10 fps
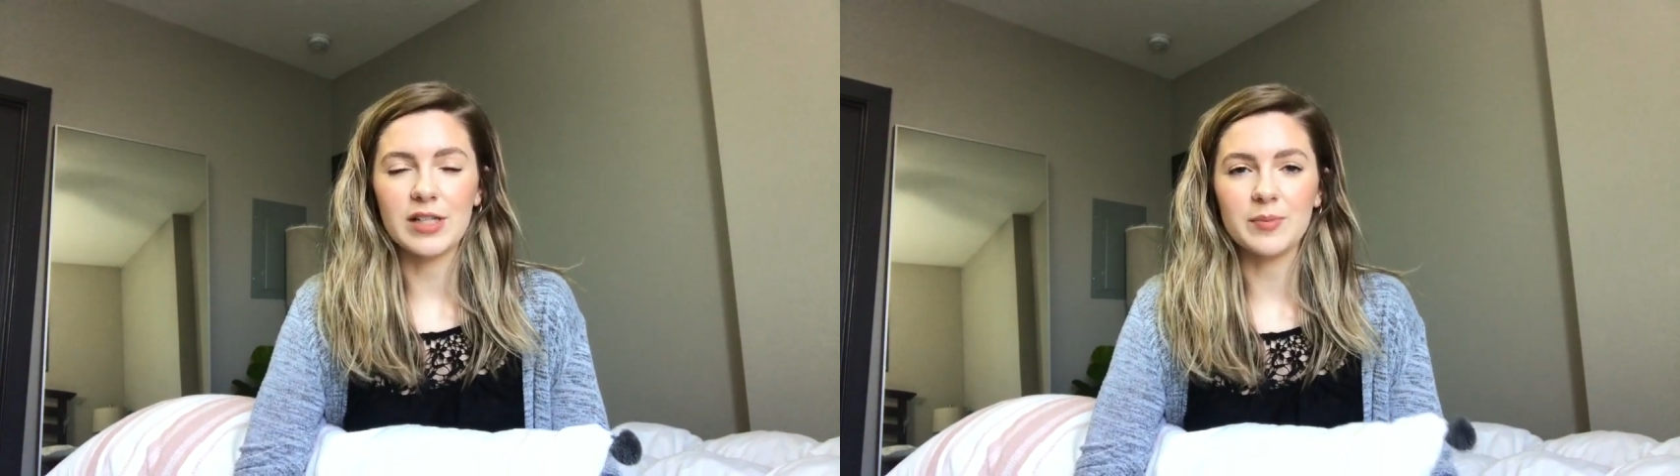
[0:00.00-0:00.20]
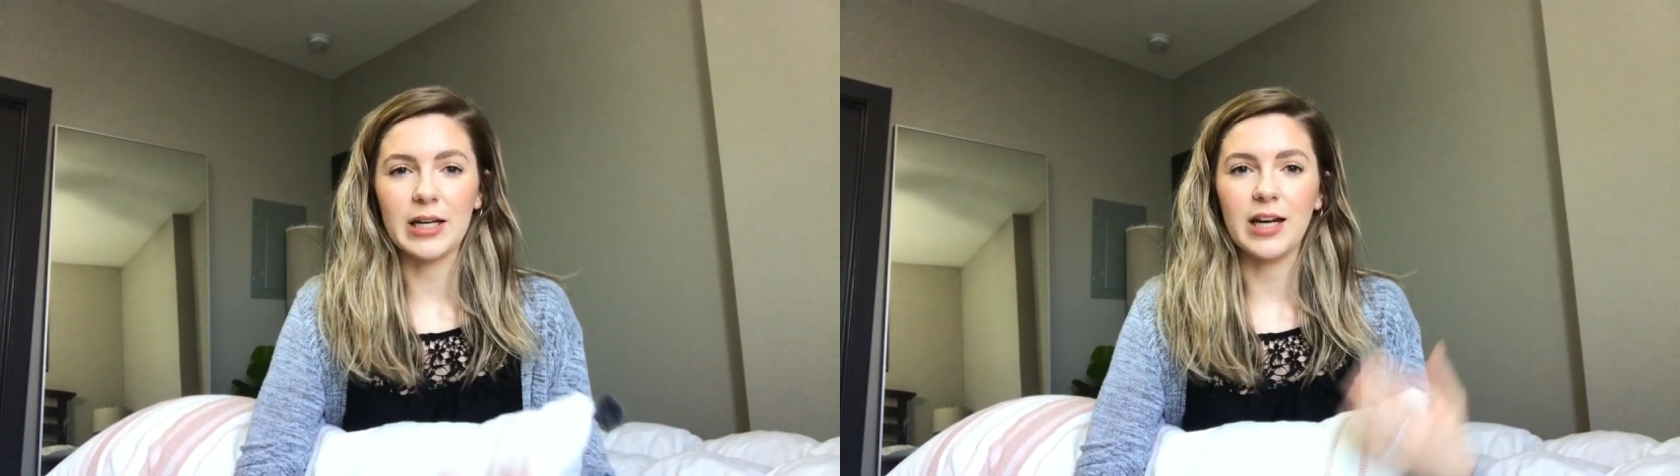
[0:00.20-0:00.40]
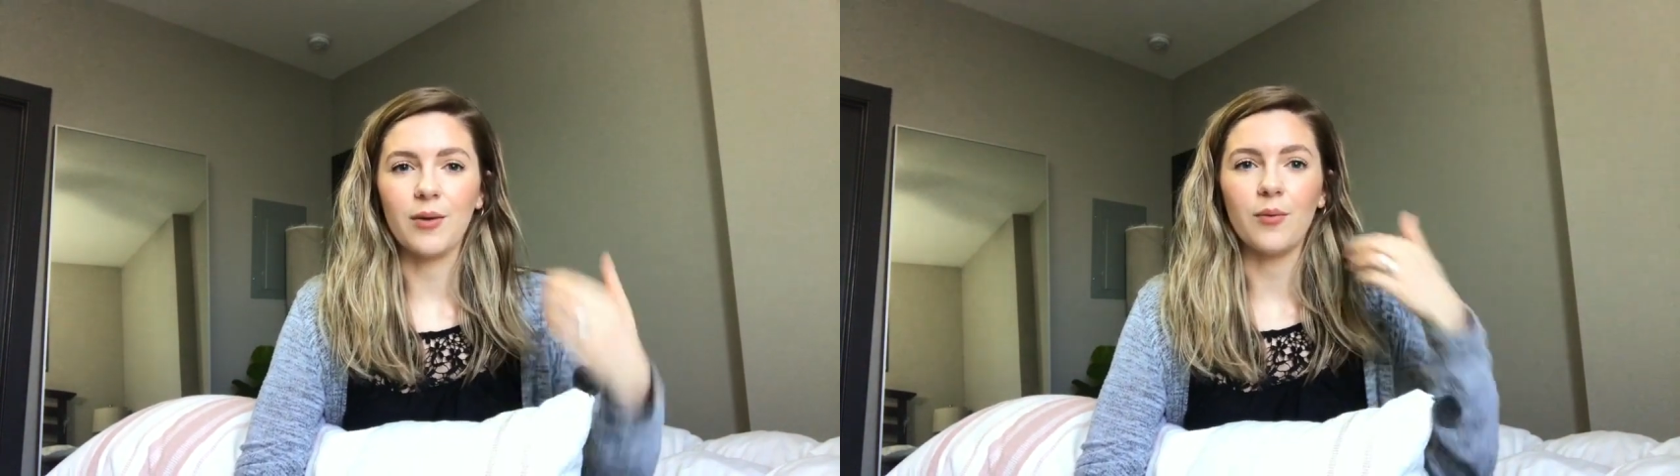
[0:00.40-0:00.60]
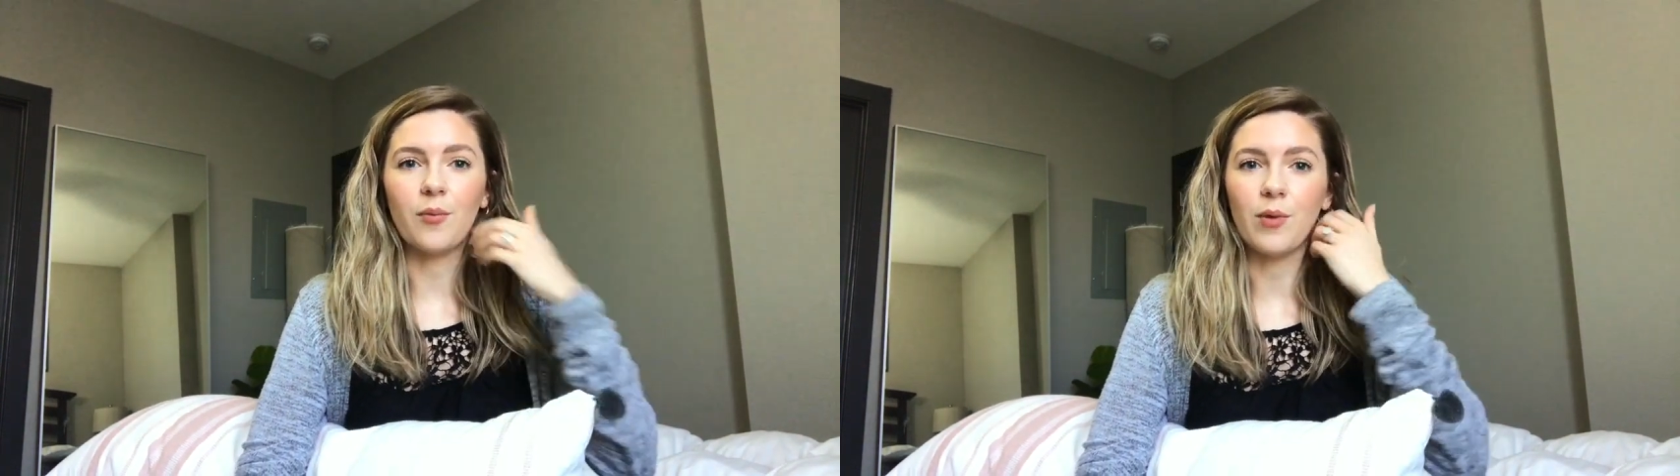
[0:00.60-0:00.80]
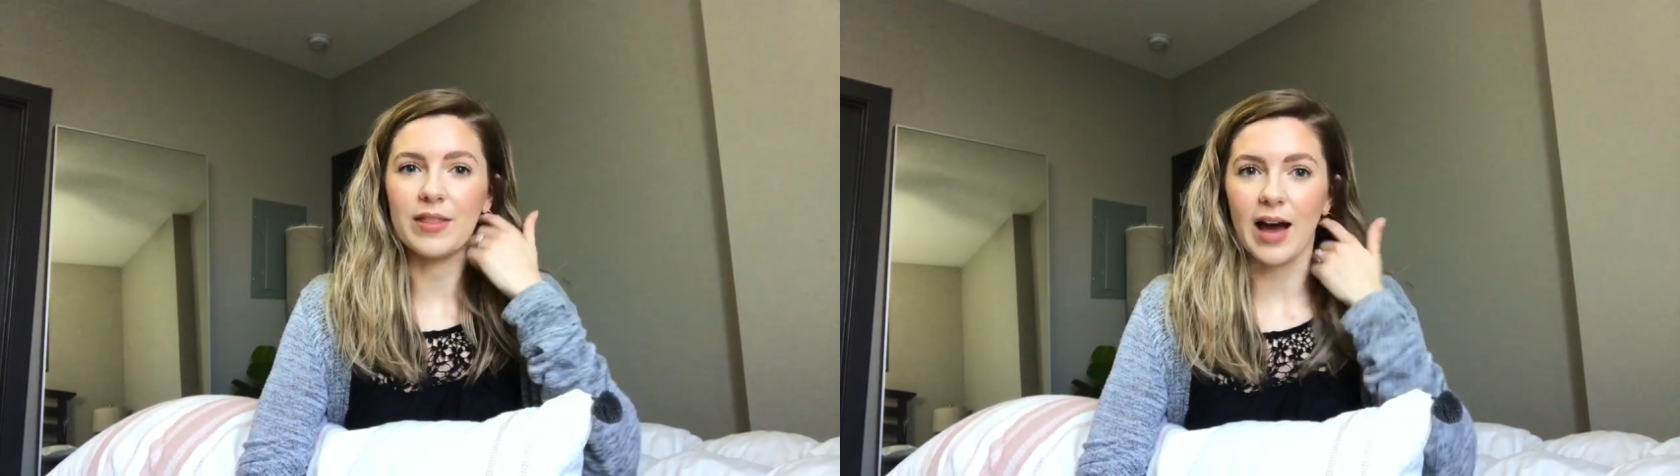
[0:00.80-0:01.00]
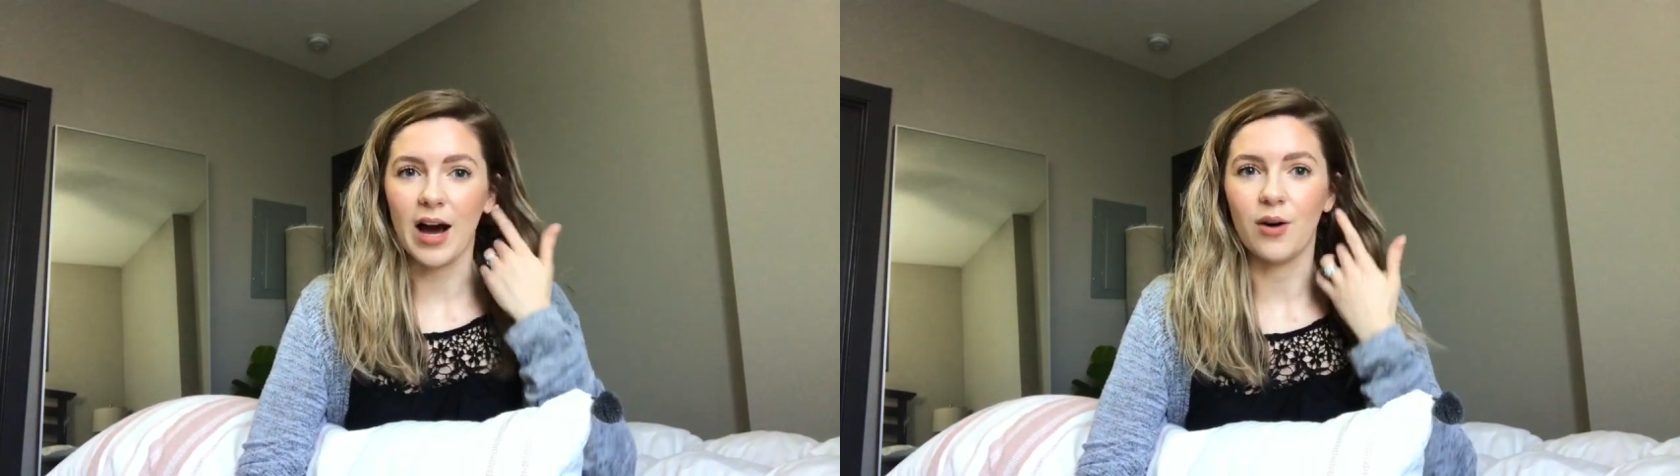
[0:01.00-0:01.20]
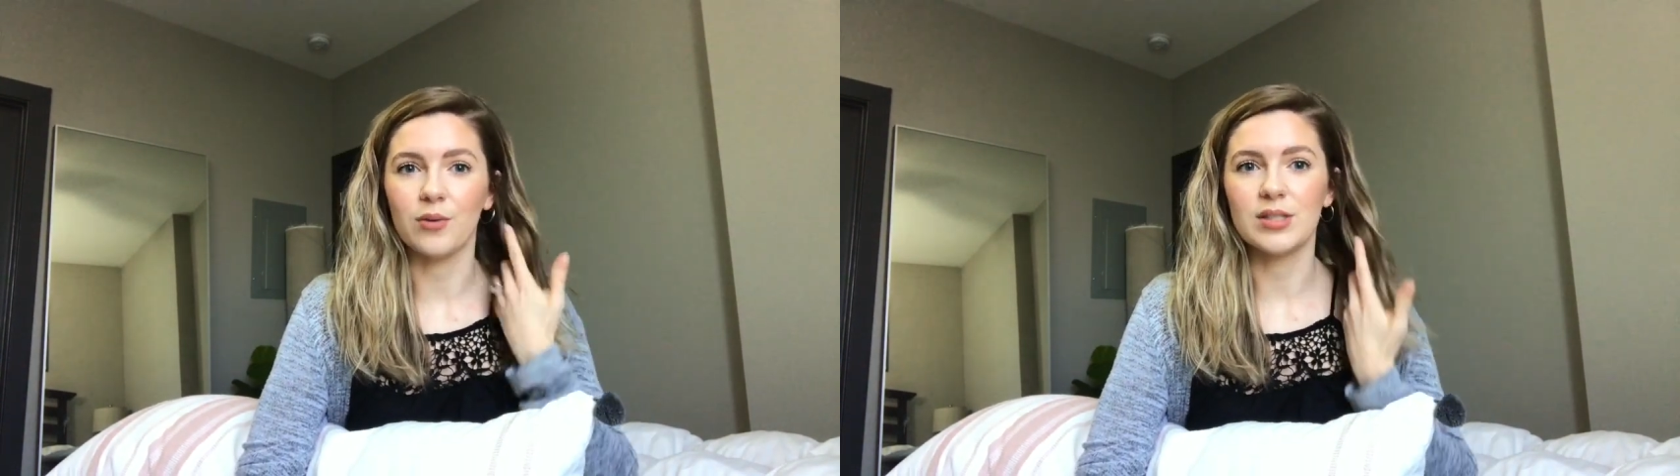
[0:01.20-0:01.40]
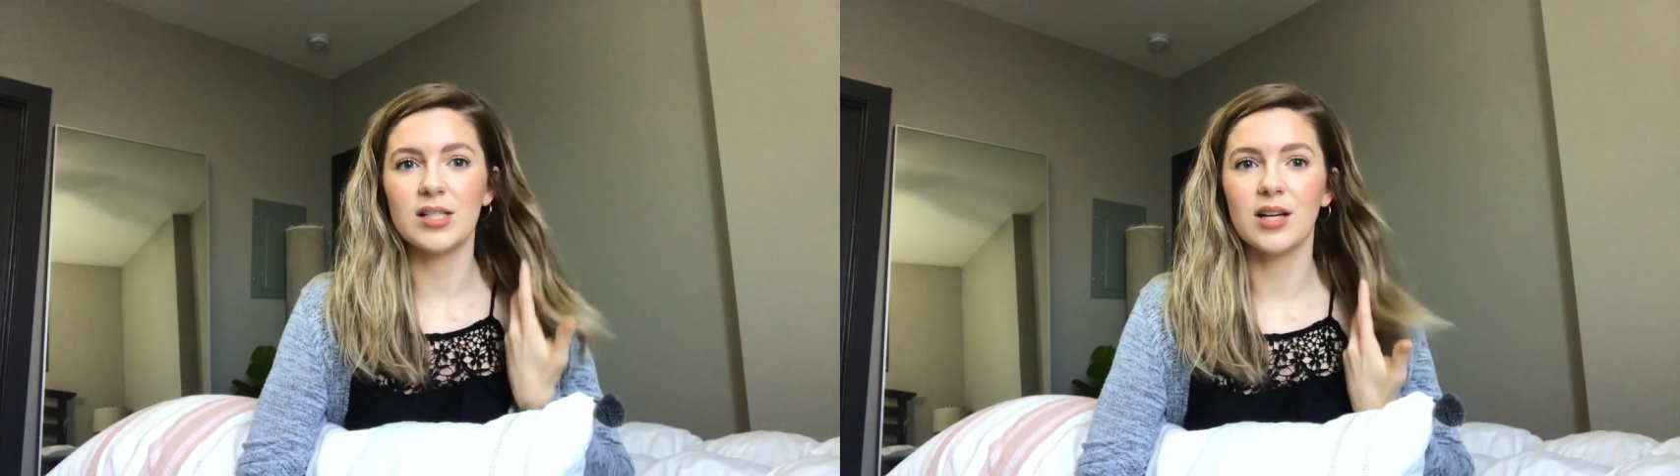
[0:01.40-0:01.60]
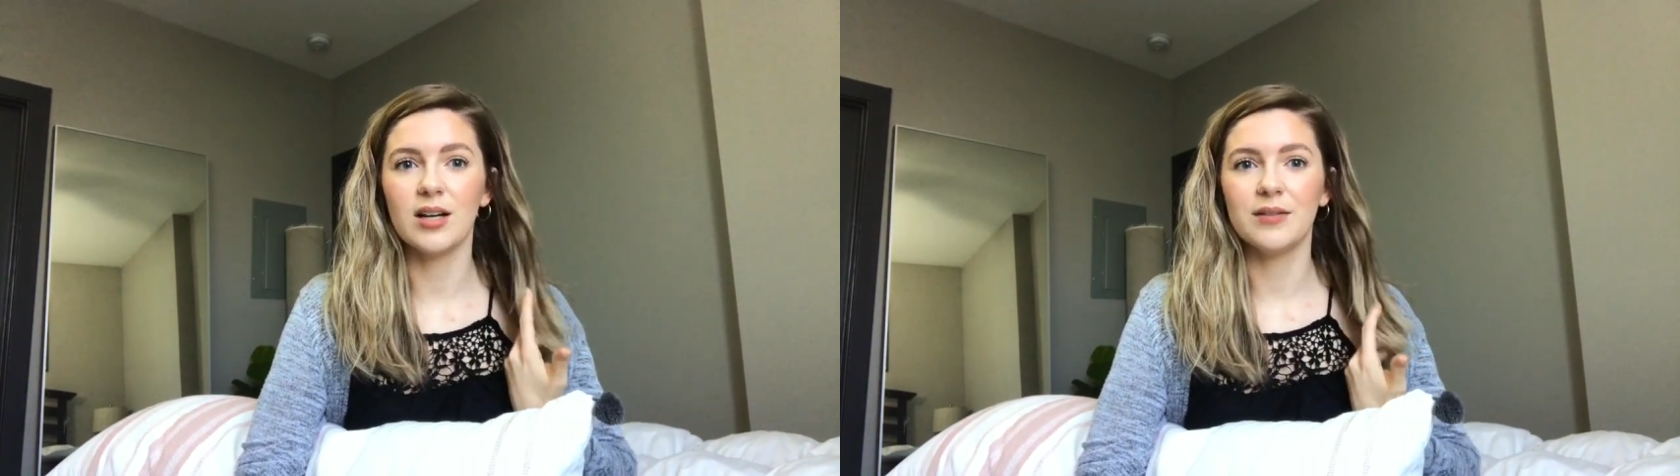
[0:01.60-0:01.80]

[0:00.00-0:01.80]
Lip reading: explaining without